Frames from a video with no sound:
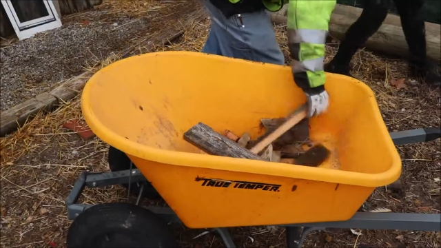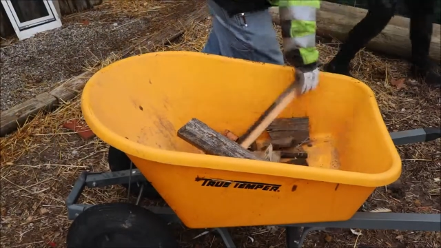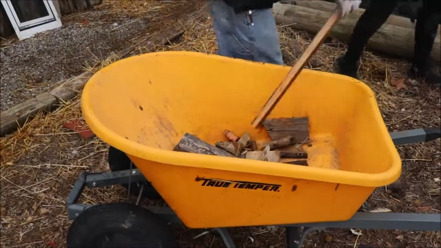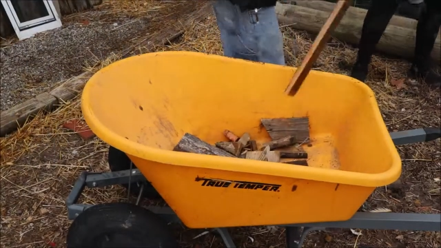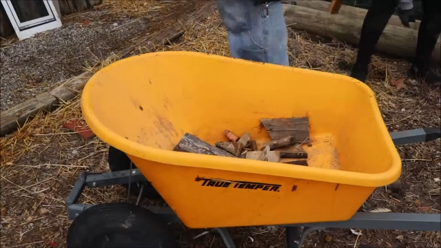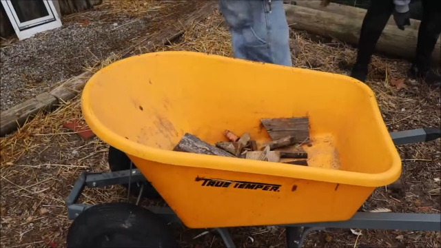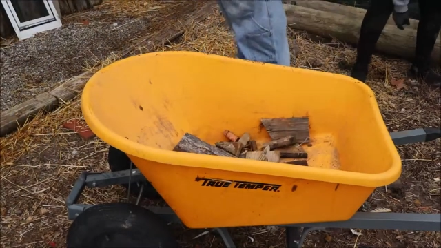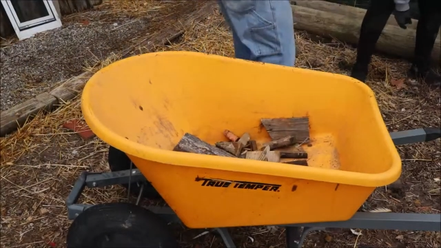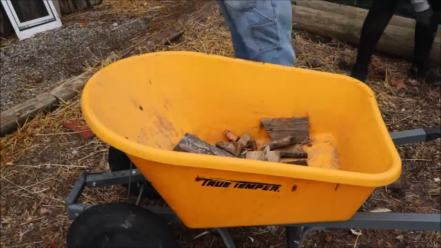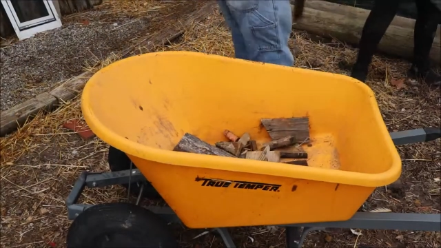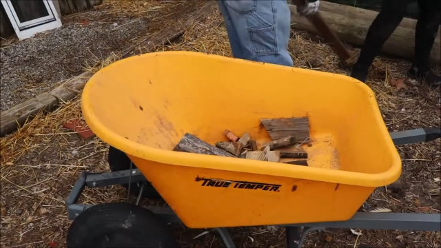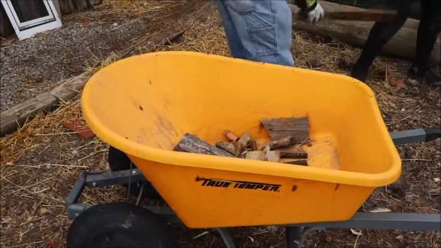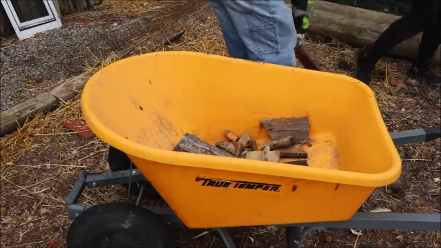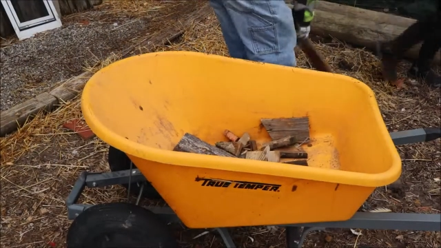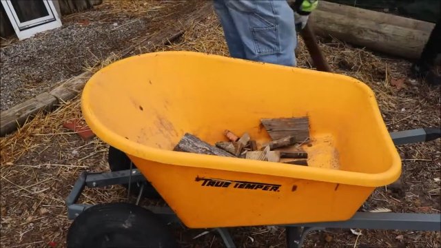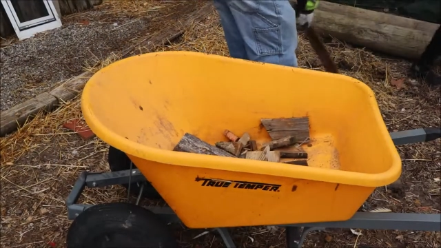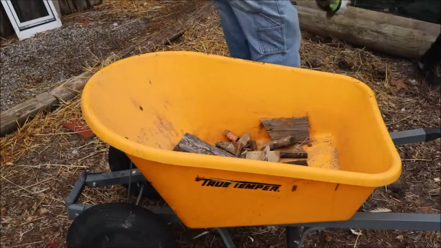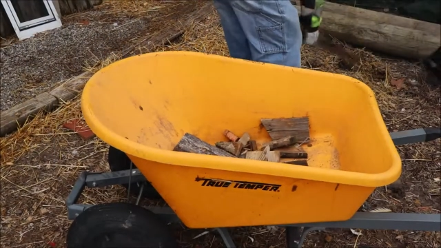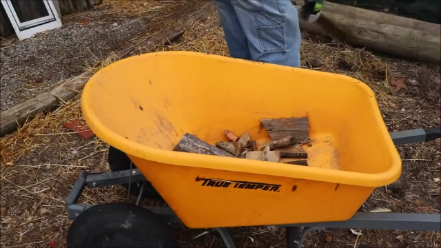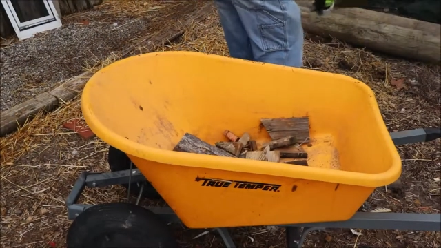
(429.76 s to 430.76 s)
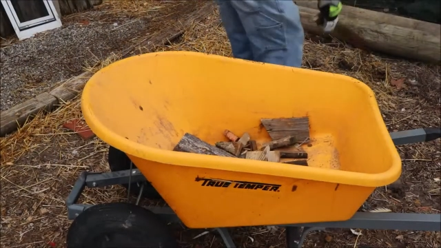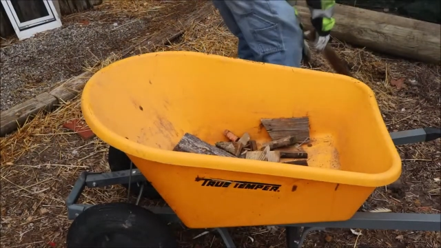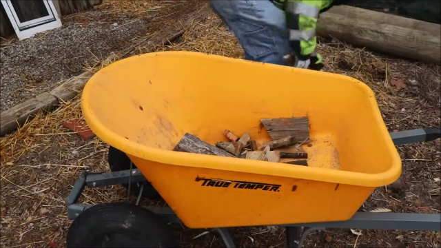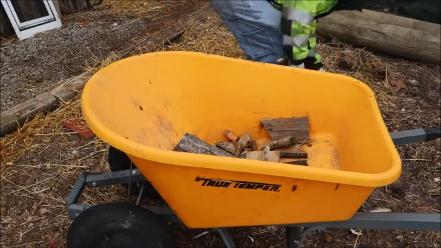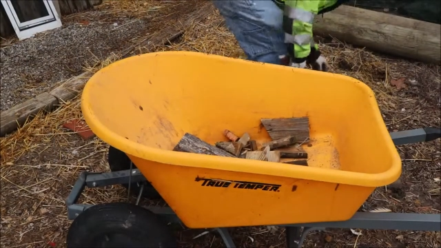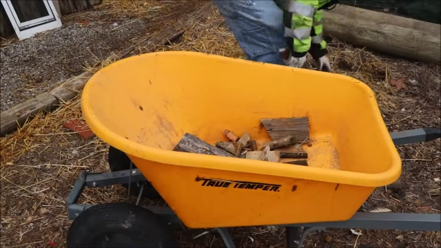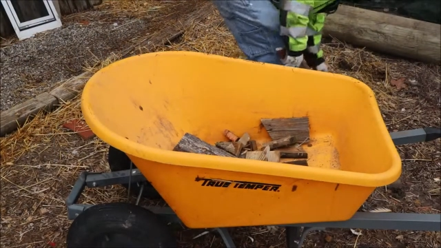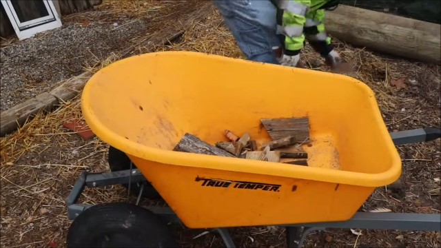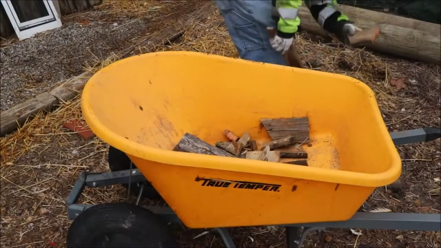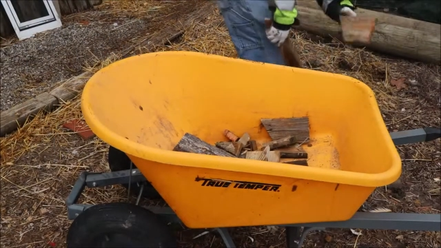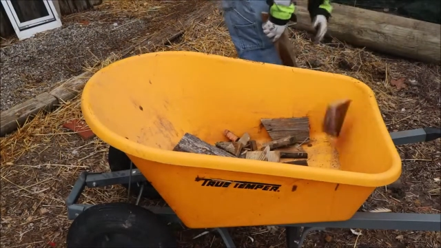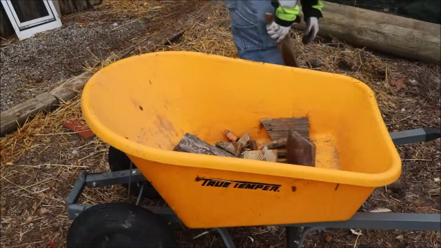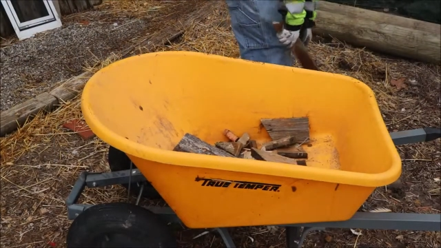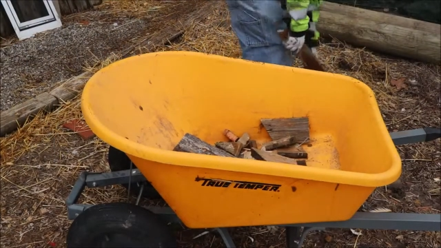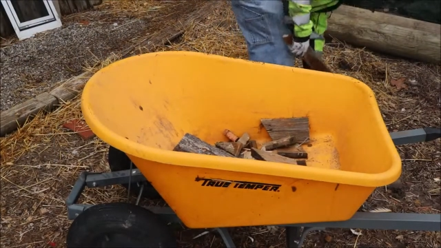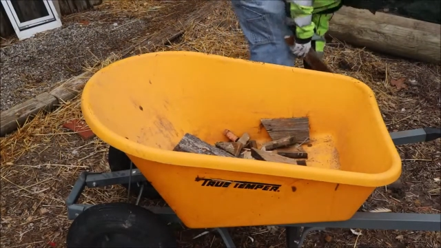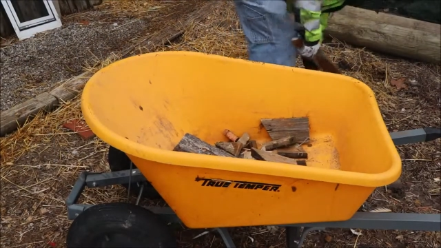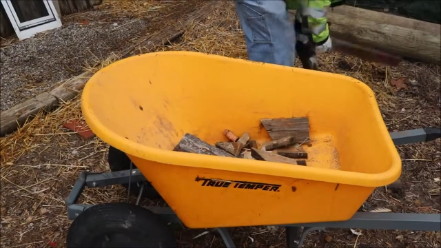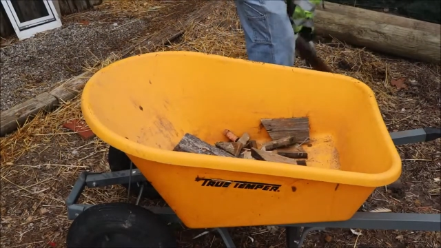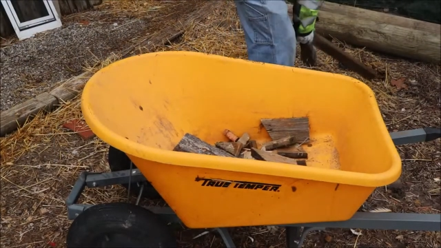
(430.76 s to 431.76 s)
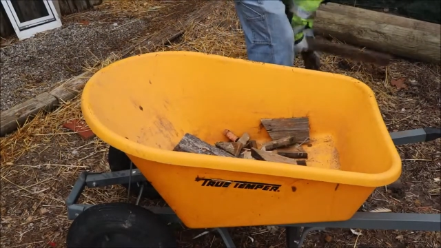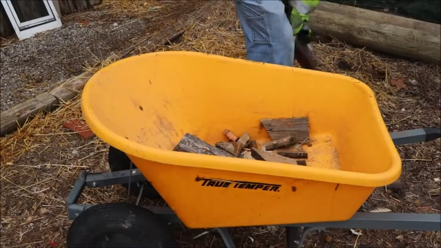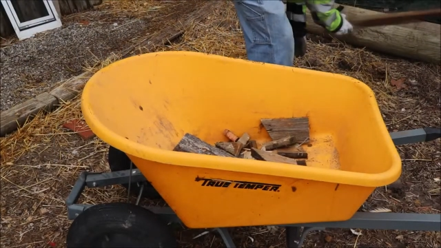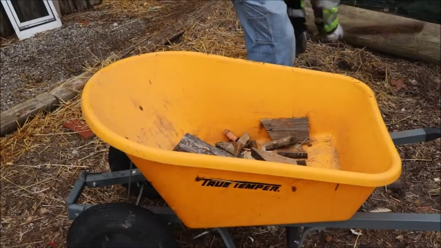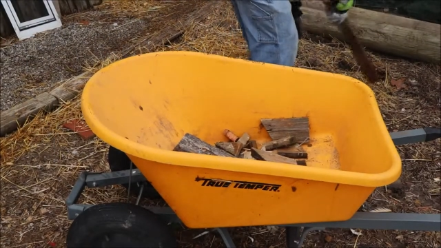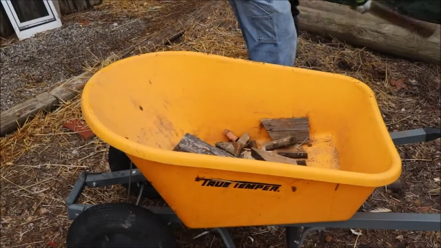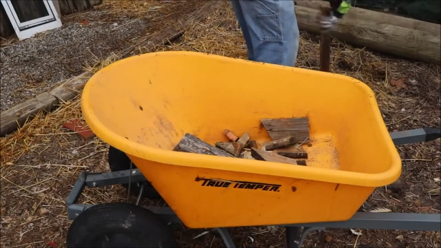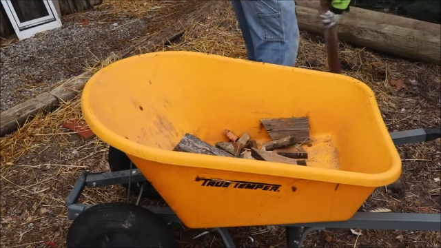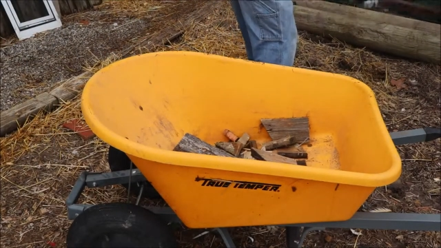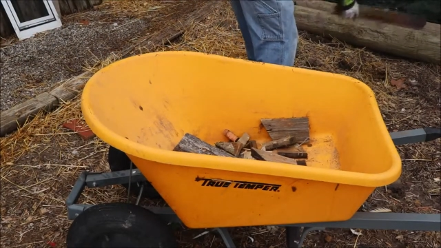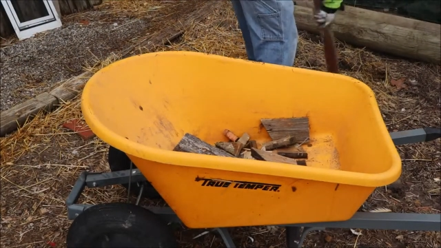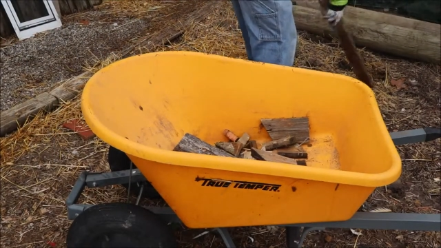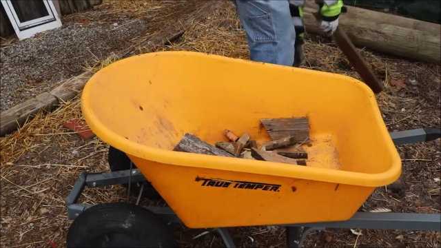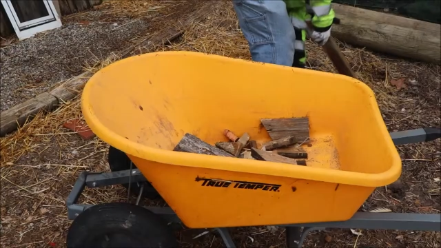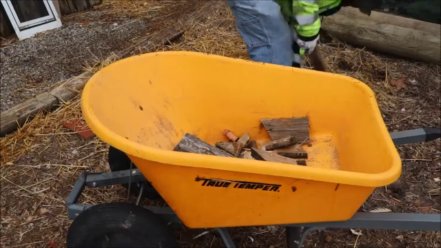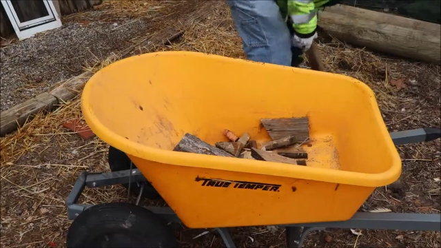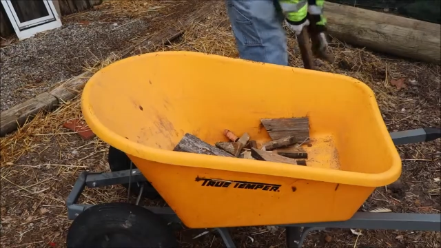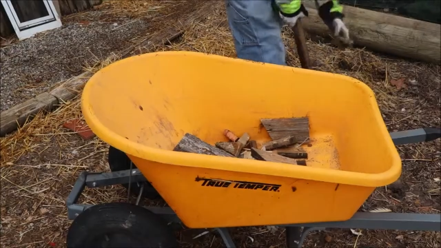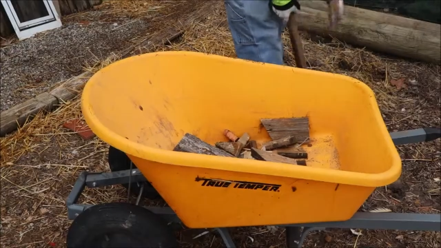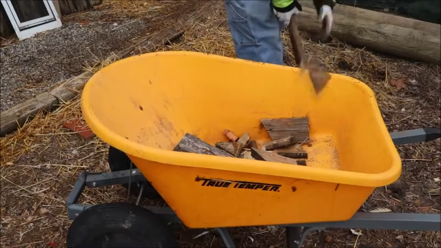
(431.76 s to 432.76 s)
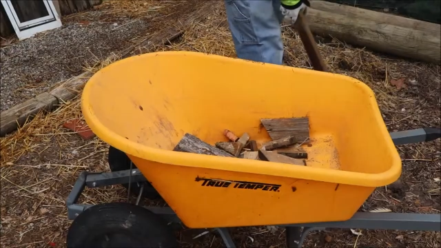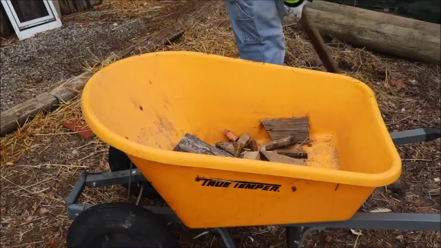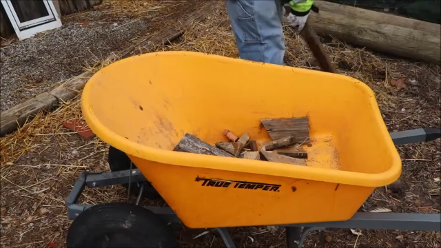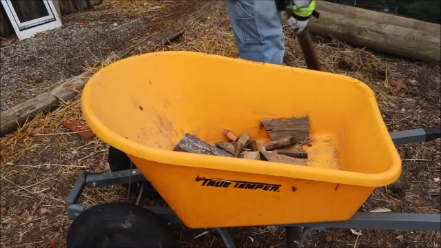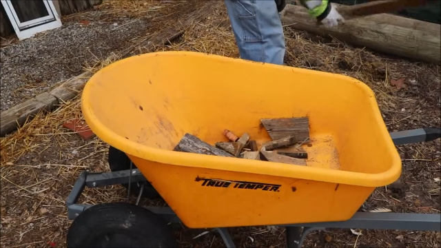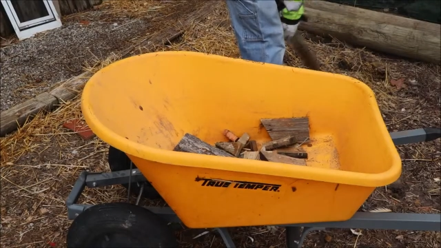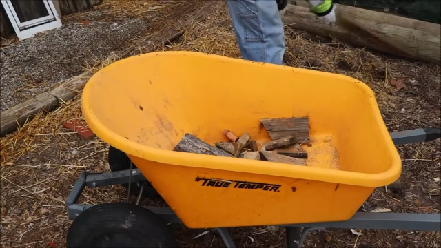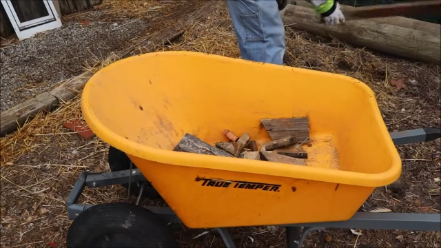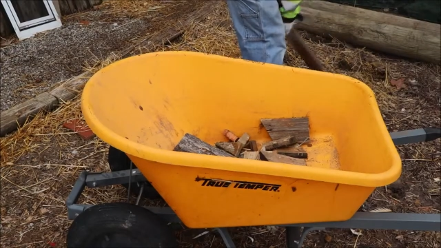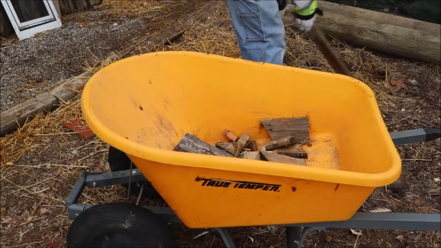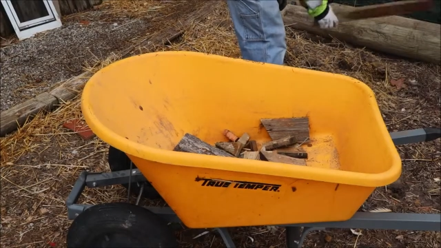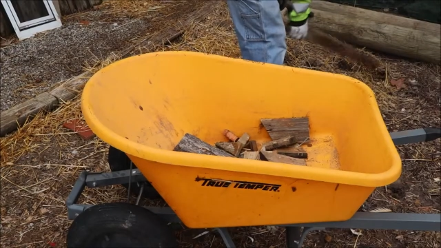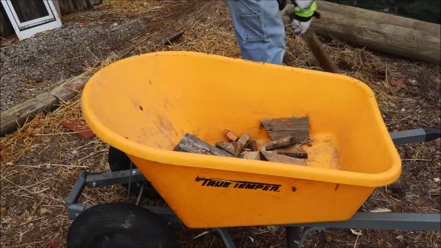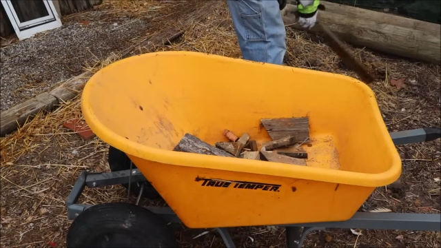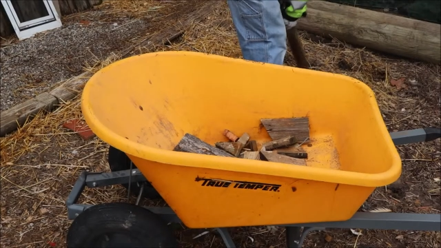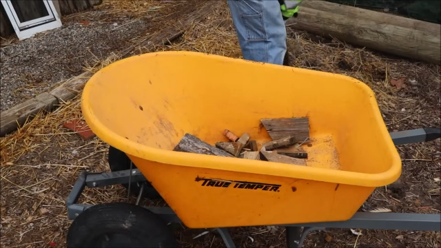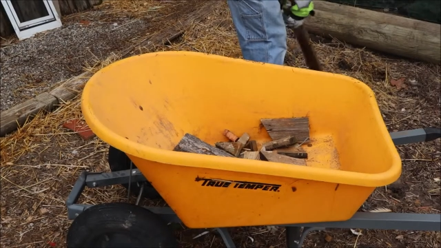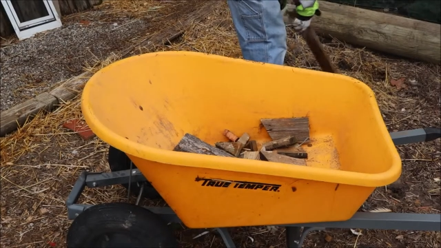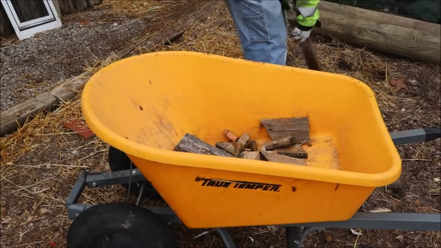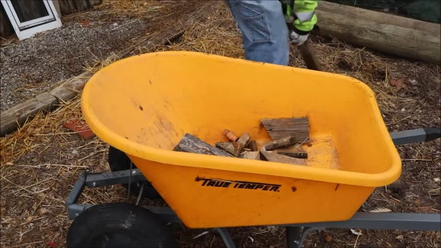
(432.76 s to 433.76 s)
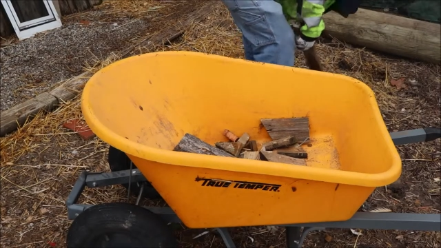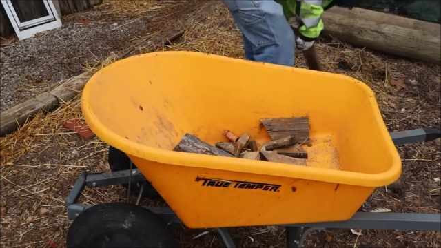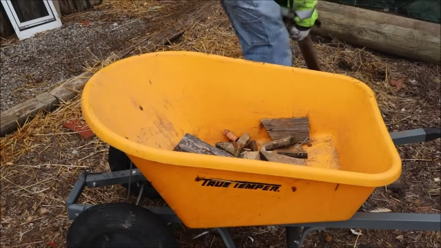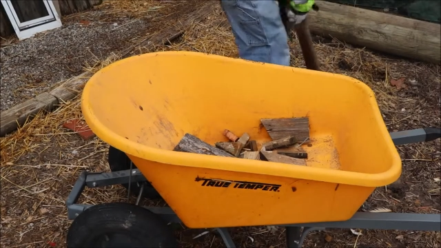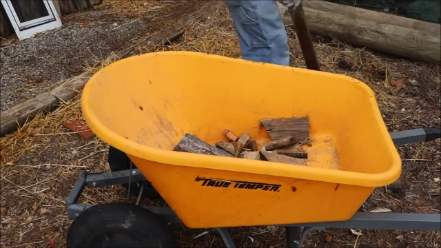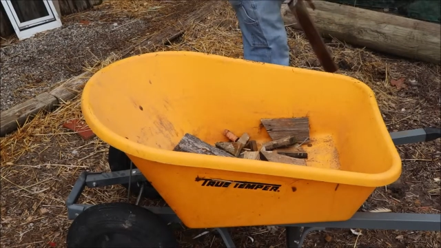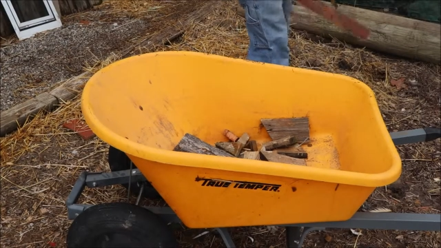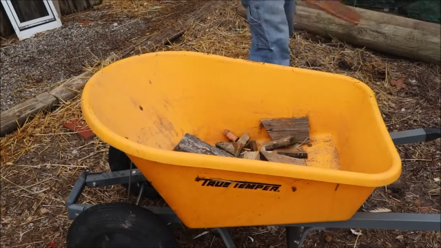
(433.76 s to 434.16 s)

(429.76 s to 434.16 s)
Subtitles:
(no speaker visible)